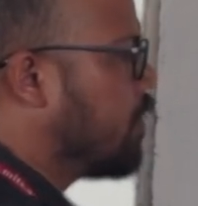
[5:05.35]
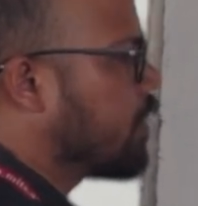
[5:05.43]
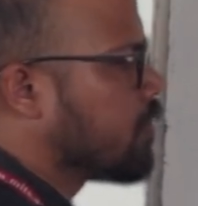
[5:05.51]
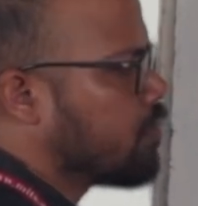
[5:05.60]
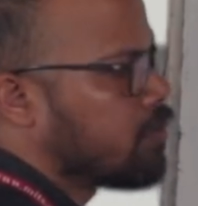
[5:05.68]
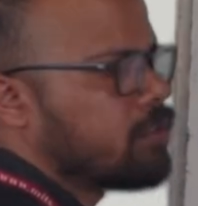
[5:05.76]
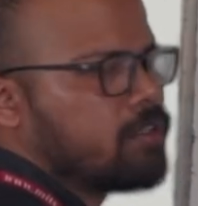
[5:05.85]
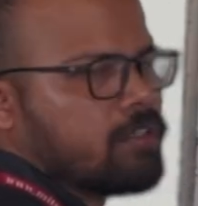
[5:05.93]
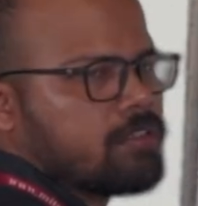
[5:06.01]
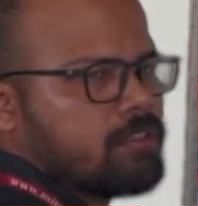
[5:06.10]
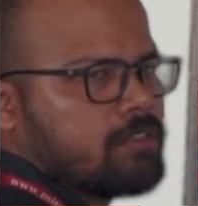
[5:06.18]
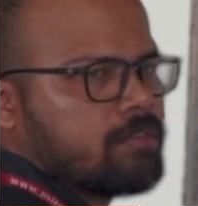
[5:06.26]
through the
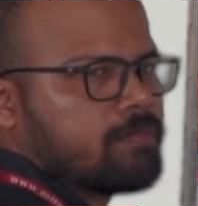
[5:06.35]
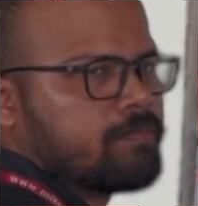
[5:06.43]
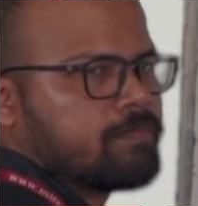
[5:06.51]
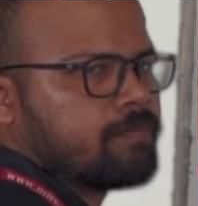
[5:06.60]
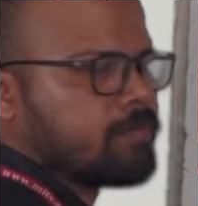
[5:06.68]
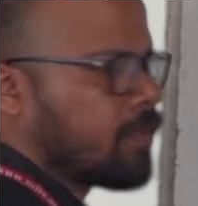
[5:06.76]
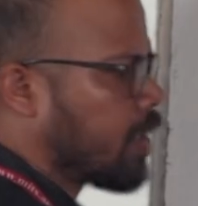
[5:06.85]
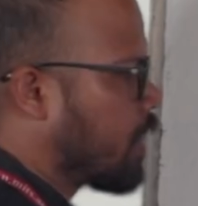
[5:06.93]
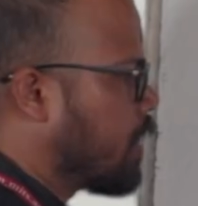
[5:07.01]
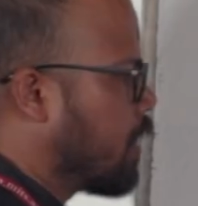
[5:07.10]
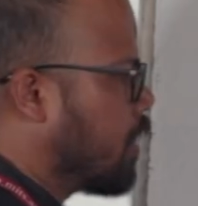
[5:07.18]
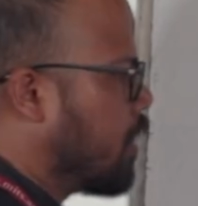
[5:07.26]
junction.
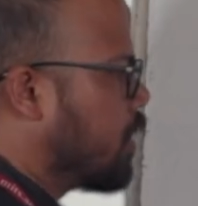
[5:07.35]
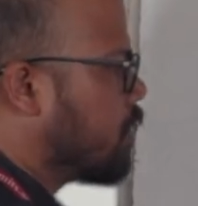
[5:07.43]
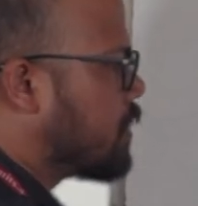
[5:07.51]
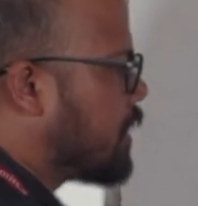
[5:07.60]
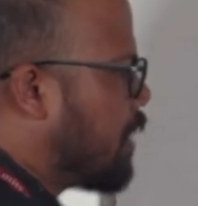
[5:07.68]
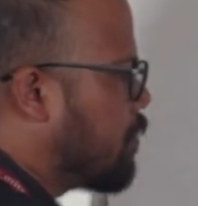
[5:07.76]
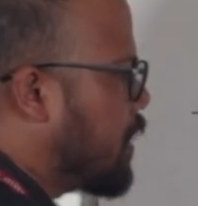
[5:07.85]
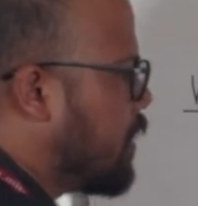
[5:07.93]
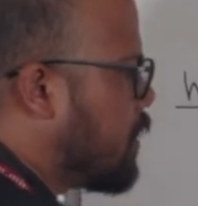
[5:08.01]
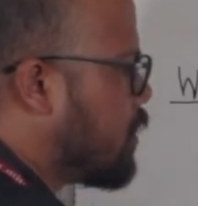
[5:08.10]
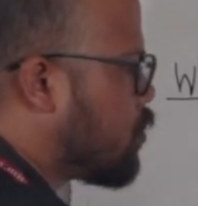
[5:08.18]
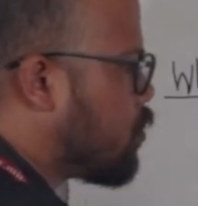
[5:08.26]
The same thing
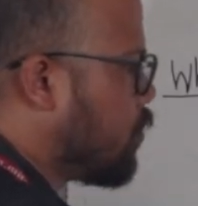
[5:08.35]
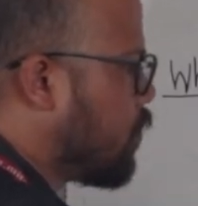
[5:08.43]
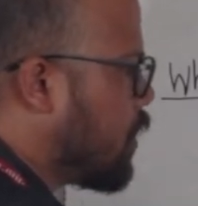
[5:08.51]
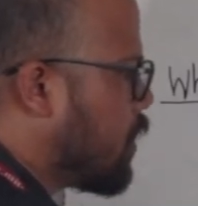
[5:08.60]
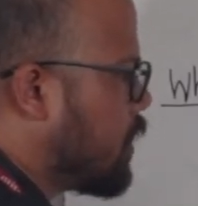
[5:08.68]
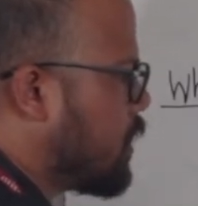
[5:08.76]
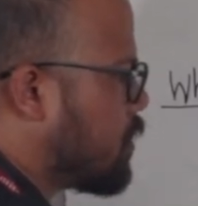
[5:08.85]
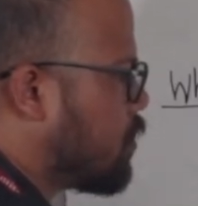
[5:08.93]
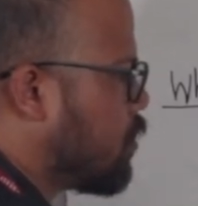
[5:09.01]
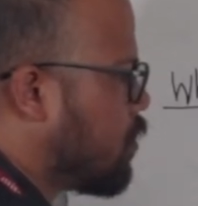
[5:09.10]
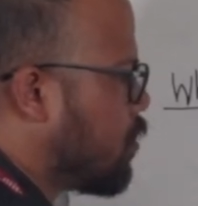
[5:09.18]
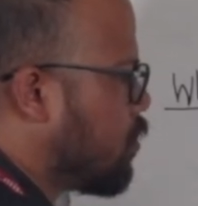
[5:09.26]
is true for this
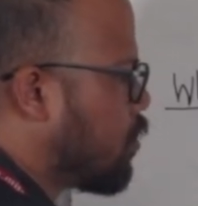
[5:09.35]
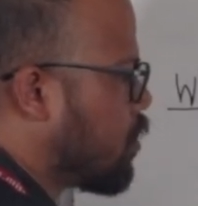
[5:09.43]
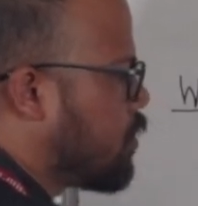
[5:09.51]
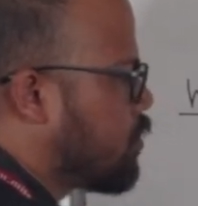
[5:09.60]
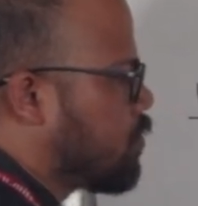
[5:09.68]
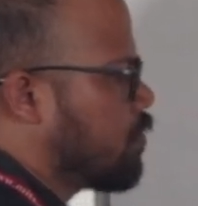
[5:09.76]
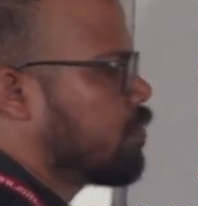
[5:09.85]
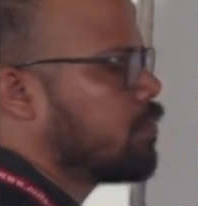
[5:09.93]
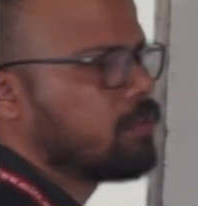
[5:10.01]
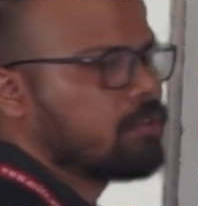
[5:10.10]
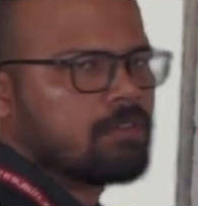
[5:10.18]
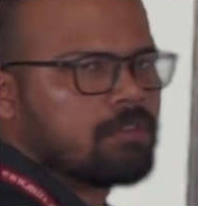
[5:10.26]
node also.
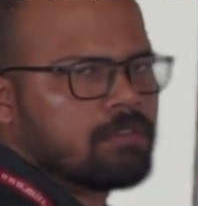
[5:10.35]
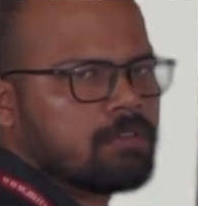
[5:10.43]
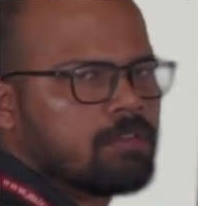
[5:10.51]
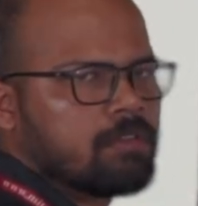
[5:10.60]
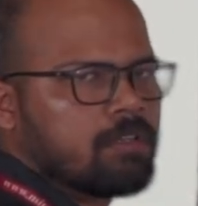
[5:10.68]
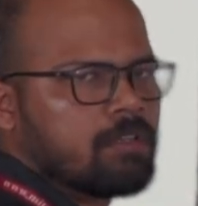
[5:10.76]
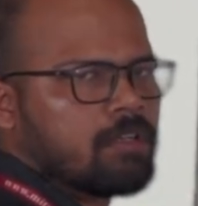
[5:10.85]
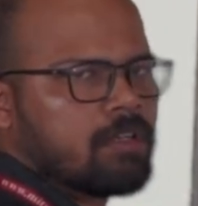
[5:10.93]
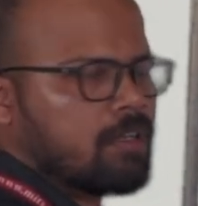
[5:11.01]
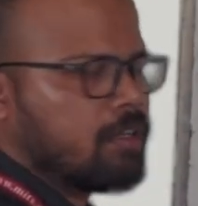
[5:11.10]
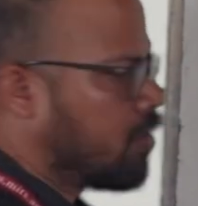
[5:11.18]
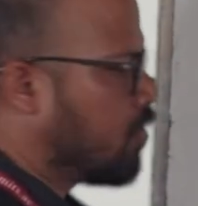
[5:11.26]

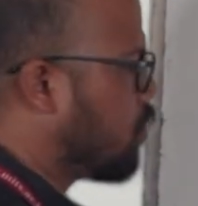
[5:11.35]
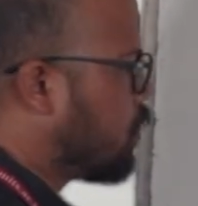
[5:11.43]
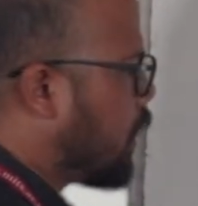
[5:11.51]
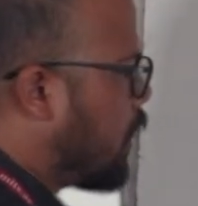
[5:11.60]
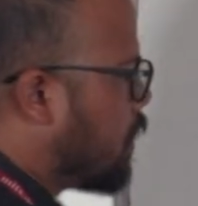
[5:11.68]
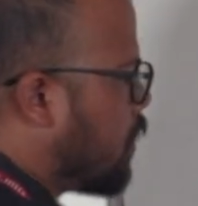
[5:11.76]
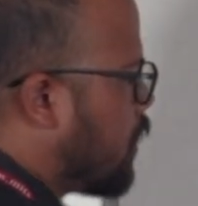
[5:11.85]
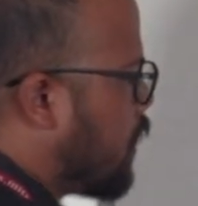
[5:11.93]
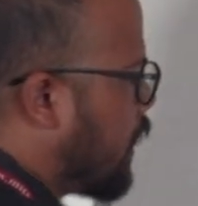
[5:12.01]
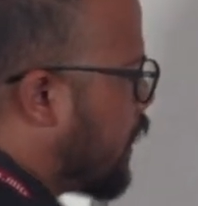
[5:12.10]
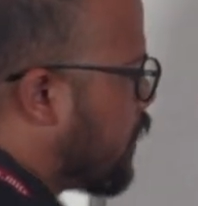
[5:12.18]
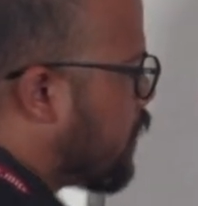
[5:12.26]
Total current
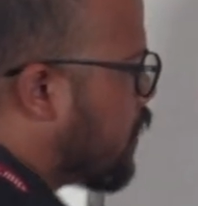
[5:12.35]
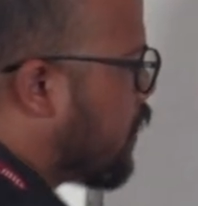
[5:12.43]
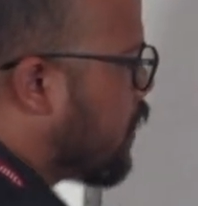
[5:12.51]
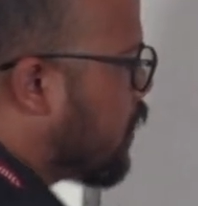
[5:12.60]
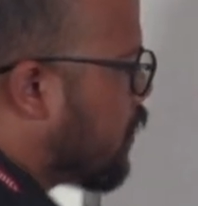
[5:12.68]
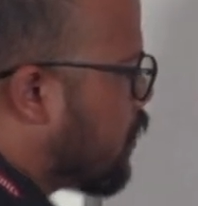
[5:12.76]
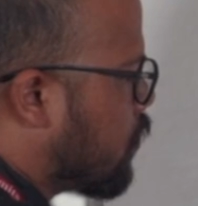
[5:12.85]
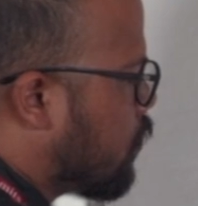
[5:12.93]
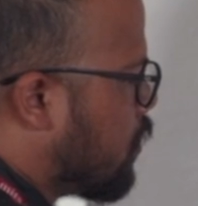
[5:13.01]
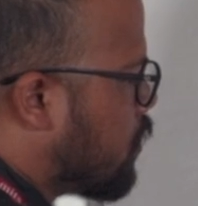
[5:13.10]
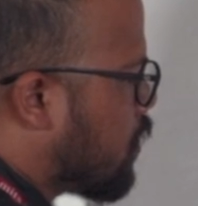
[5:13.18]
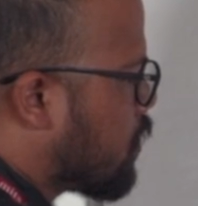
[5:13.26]
entering to the
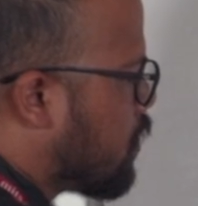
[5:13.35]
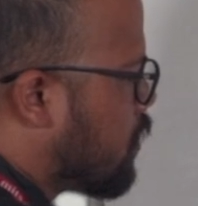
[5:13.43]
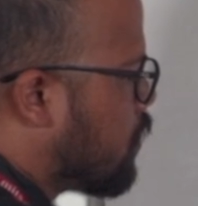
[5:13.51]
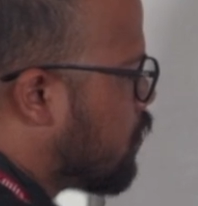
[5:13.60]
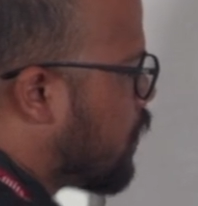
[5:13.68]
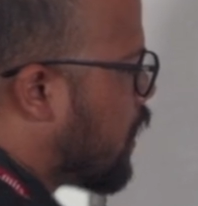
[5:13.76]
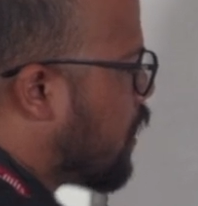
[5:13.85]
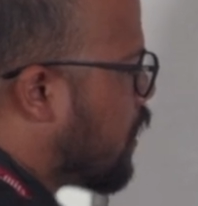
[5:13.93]
junction is what?